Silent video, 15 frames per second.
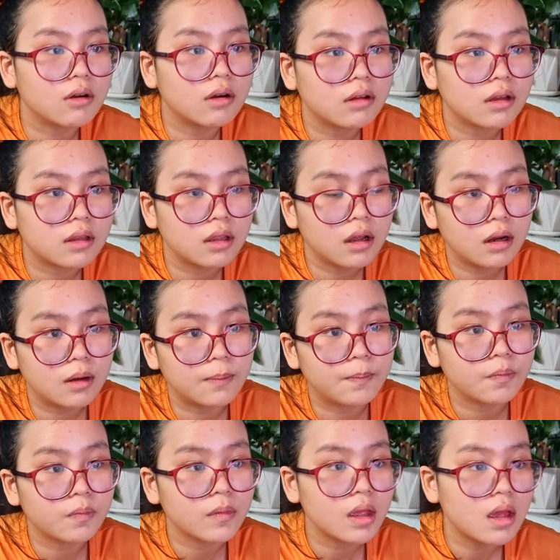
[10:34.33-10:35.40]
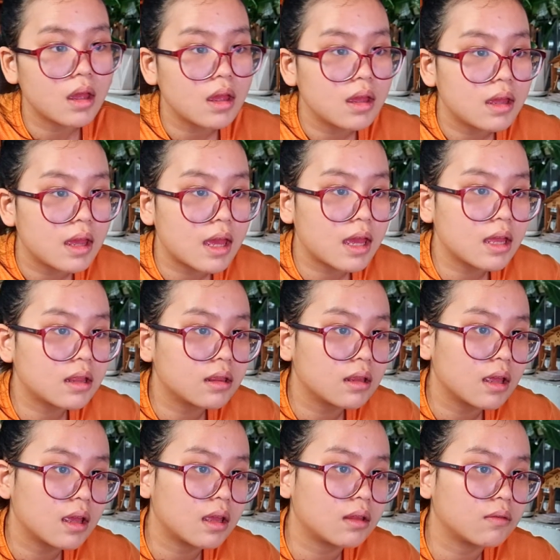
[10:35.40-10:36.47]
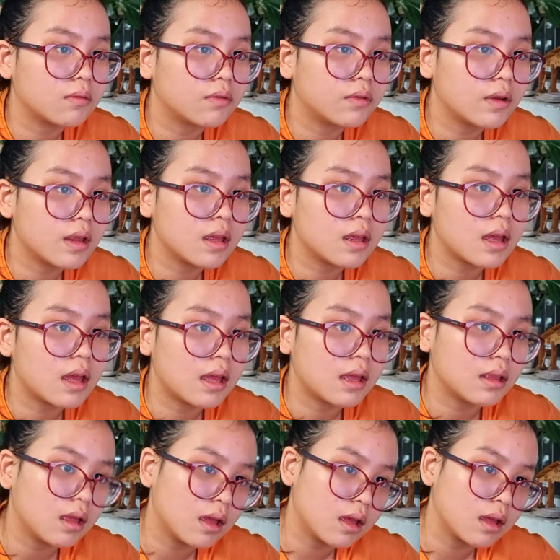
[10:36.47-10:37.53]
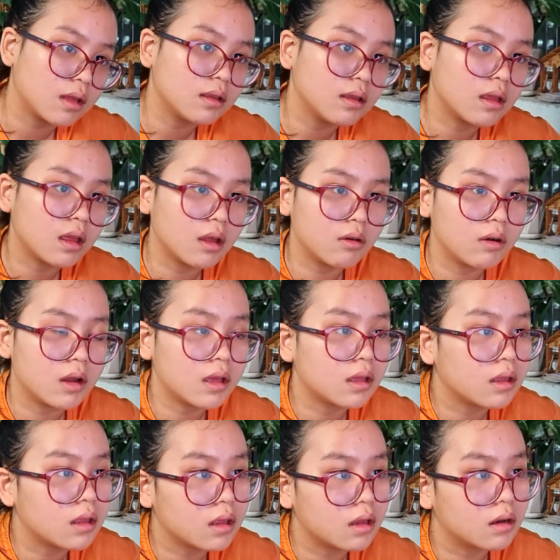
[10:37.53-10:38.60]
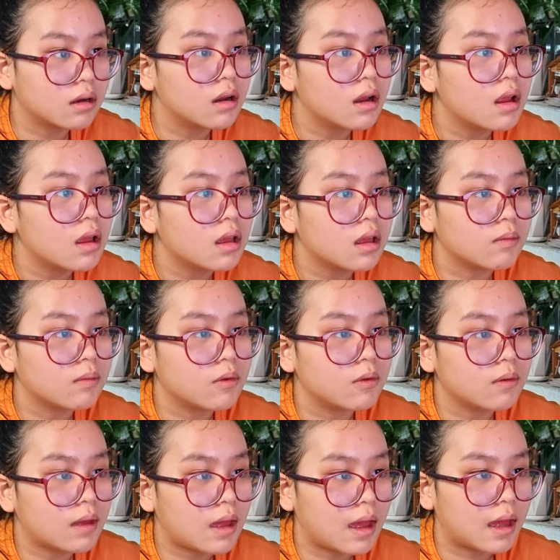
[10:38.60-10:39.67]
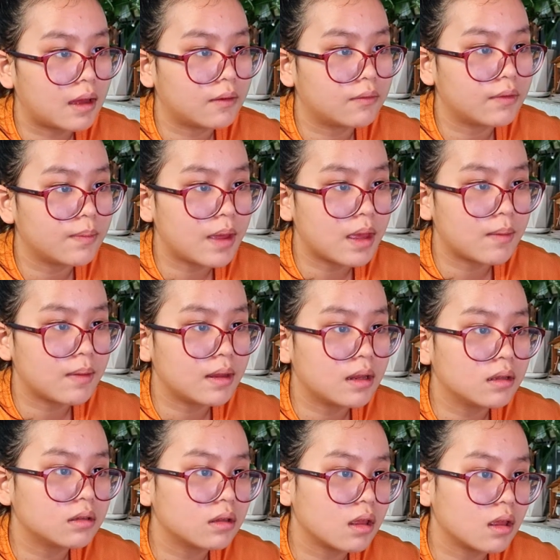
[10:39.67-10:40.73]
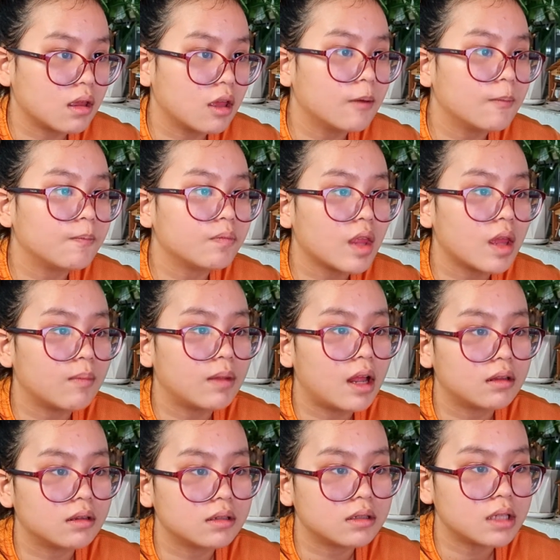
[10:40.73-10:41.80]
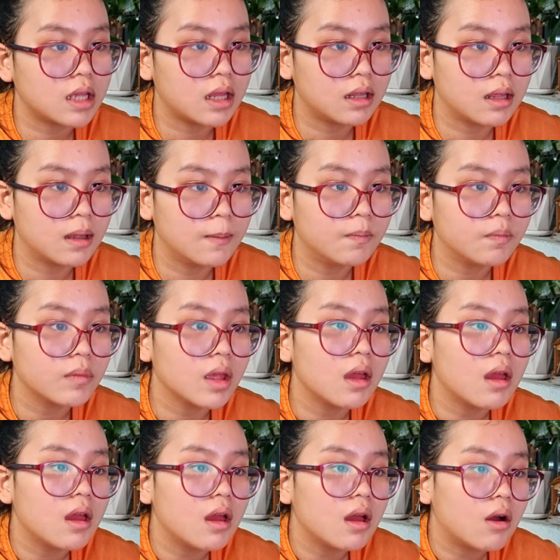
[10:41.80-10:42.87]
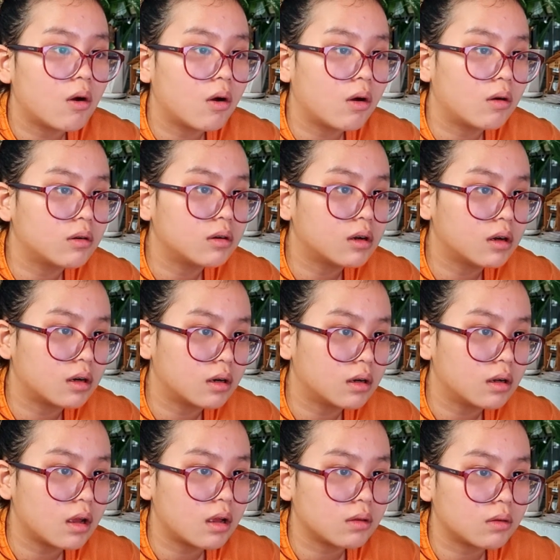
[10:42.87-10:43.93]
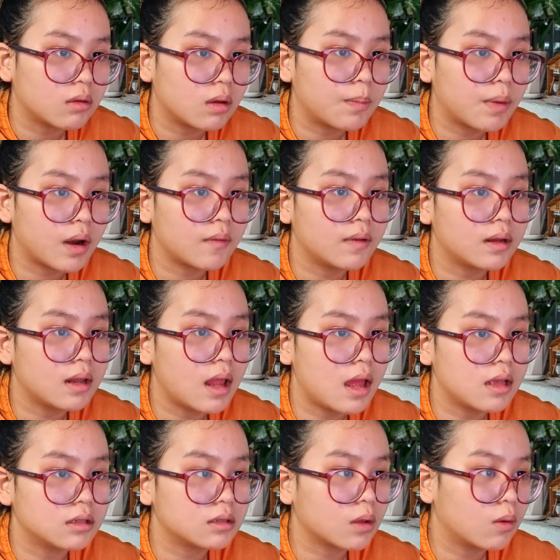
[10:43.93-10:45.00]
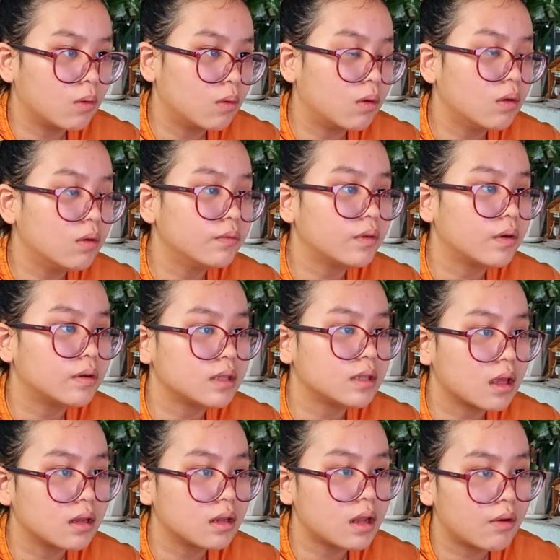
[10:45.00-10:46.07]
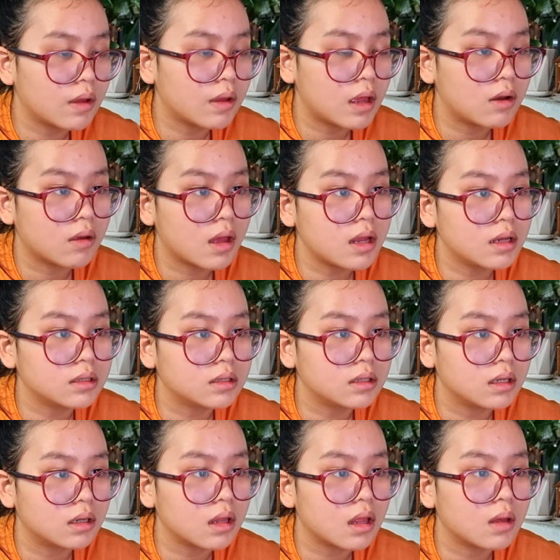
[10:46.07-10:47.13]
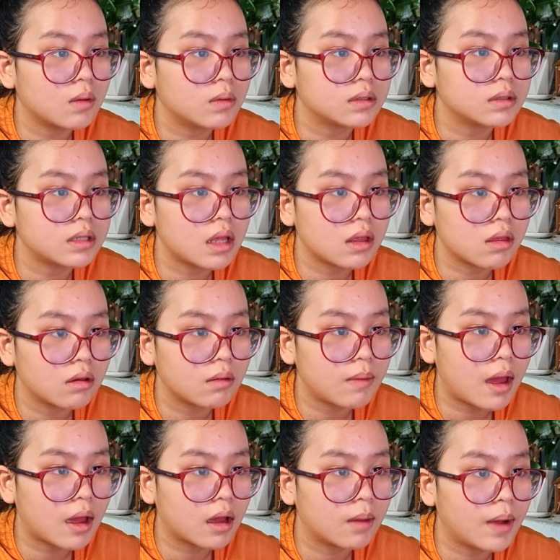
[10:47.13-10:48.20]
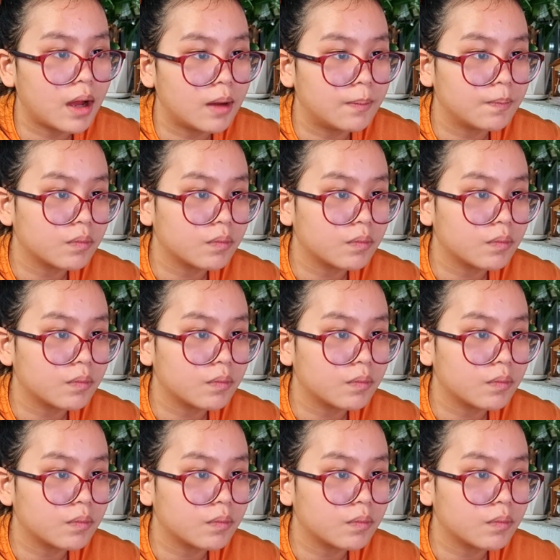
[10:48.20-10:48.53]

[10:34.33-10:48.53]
a term, €8,388 a year. If you have a baby this year and plan to send him or her to a private day school for secondary education, it will set you back about